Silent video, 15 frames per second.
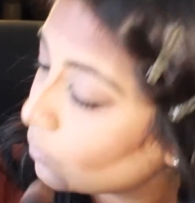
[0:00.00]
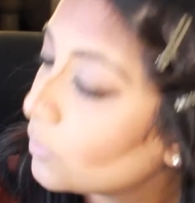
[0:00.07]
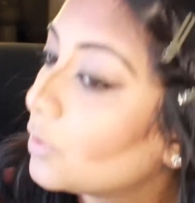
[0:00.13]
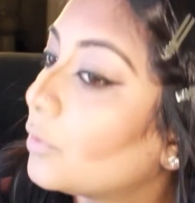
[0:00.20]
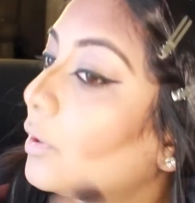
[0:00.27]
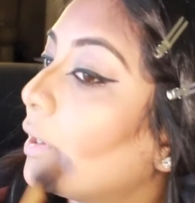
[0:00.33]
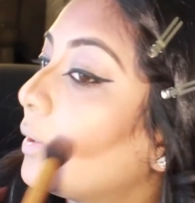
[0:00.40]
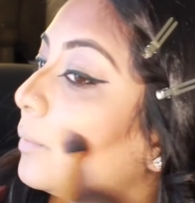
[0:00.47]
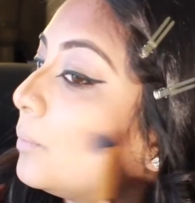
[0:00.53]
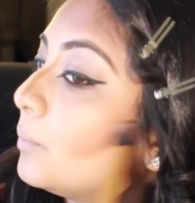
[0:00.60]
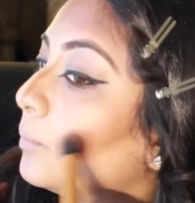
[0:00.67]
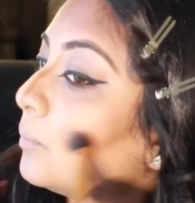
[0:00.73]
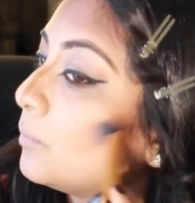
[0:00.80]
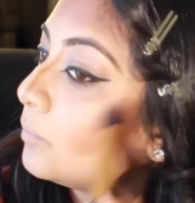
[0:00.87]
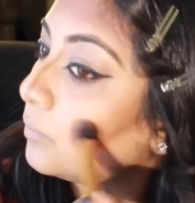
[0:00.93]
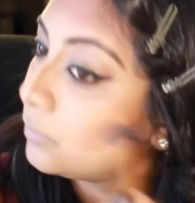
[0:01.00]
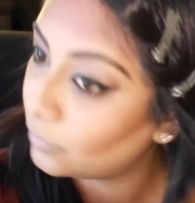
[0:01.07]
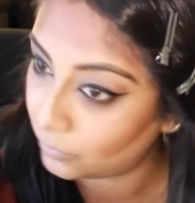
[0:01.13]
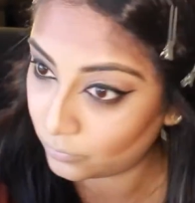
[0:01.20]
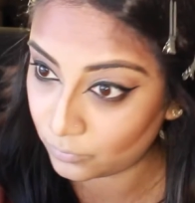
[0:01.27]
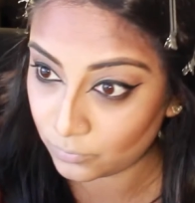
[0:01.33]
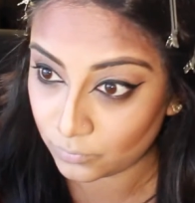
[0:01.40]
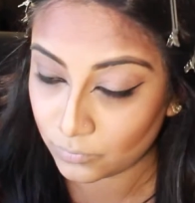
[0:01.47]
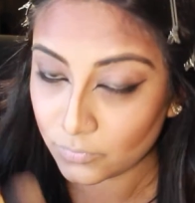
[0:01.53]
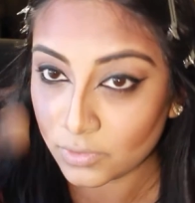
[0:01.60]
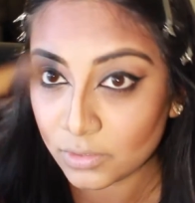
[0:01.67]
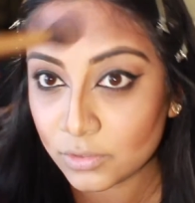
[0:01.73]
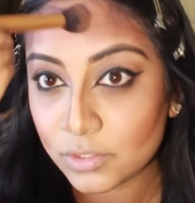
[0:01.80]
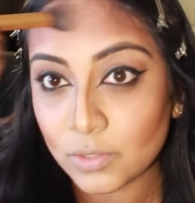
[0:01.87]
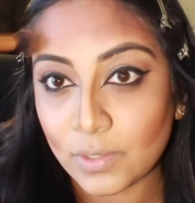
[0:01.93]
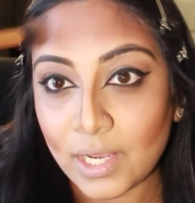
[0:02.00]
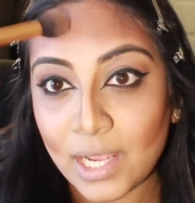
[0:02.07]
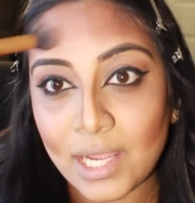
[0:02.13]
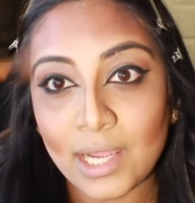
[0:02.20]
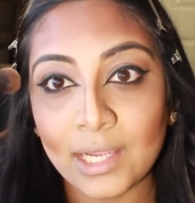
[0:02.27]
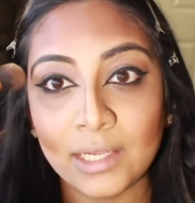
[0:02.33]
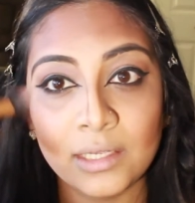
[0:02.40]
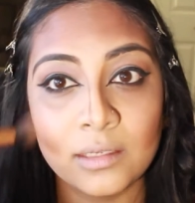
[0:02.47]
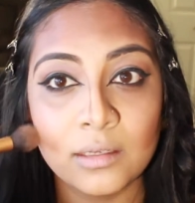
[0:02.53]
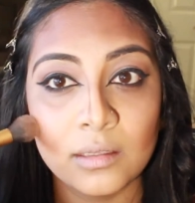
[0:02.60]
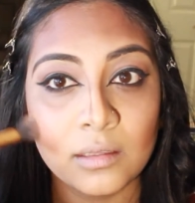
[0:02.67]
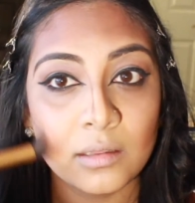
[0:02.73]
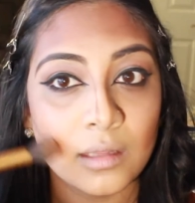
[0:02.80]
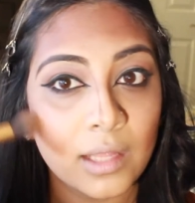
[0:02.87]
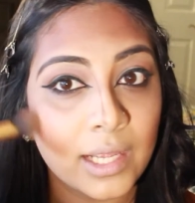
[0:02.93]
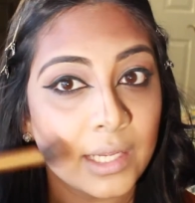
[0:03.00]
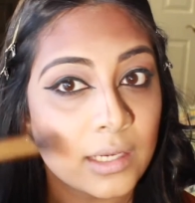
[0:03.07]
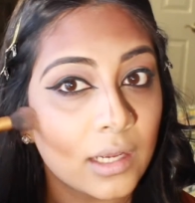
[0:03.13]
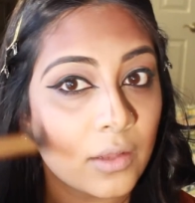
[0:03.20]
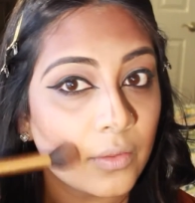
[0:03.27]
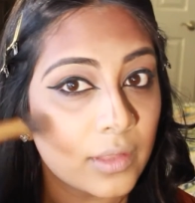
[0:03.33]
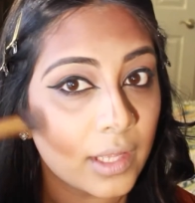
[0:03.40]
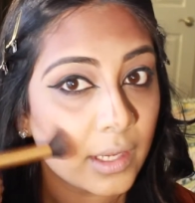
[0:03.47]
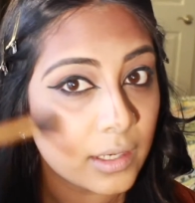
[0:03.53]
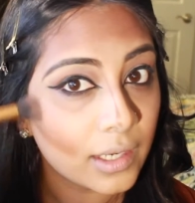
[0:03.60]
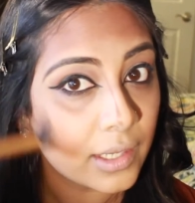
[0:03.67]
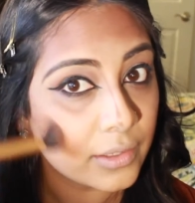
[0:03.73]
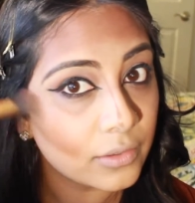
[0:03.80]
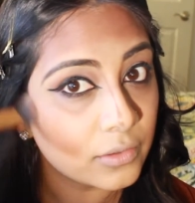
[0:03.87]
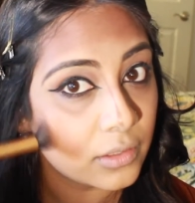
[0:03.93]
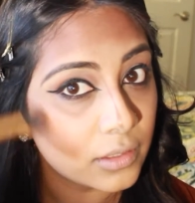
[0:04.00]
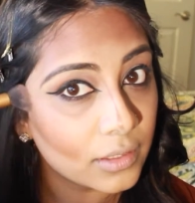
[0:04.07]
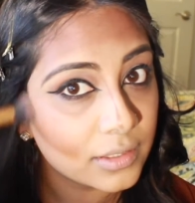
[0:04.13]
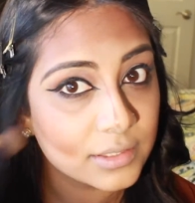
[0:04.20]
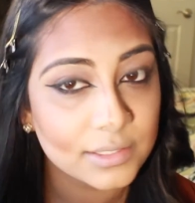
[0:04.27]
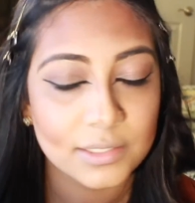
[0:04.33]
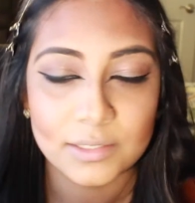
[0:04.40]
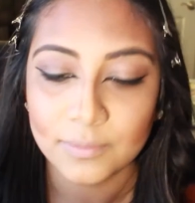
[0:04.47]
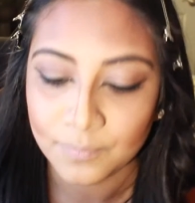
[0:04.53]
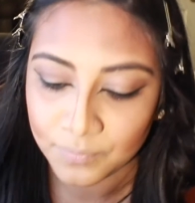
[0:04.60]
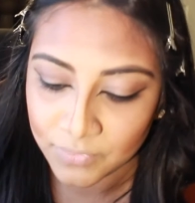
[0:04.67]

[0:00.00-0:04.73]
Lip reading: Okay, so I like how that kind of looks.